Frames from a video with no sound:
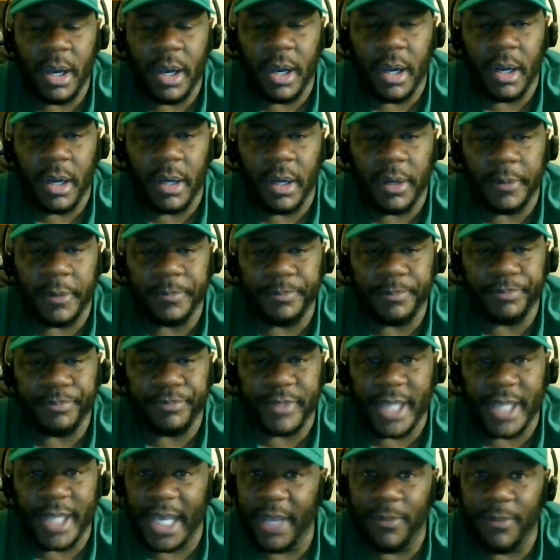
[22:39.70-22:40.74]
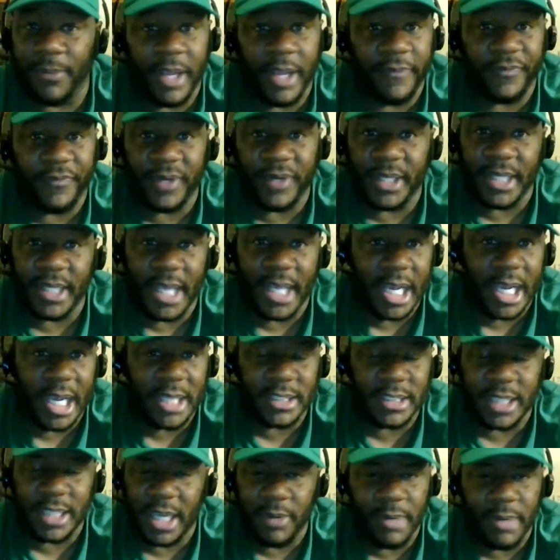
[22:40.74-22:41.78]
Can't wait for the
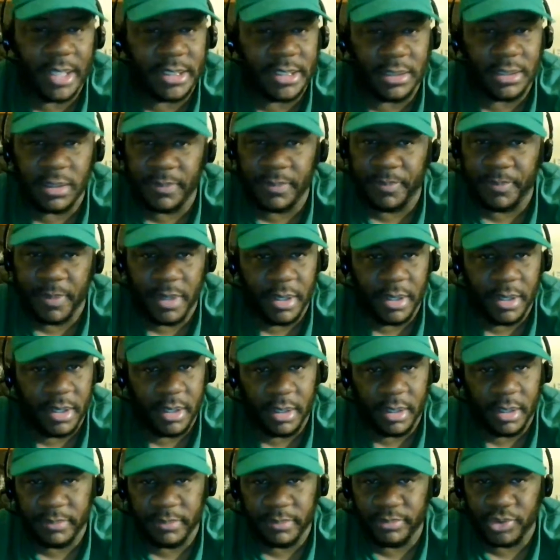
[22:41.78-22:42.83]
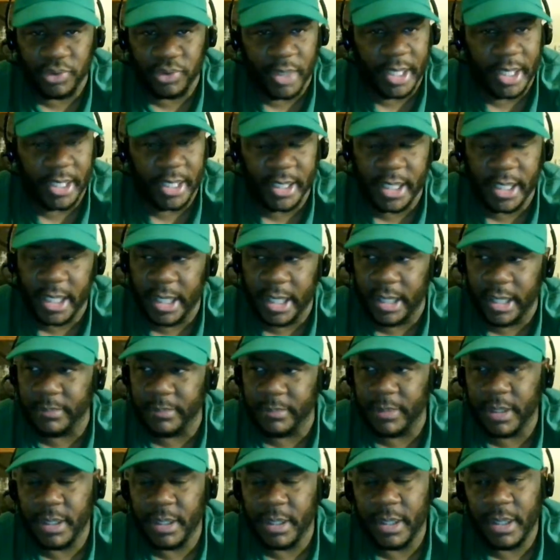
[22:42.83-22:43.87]
games. Can't wait till the training
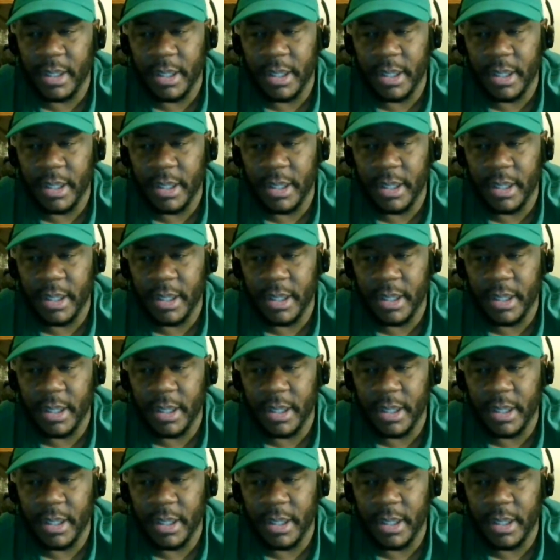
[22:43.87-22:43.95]
camp.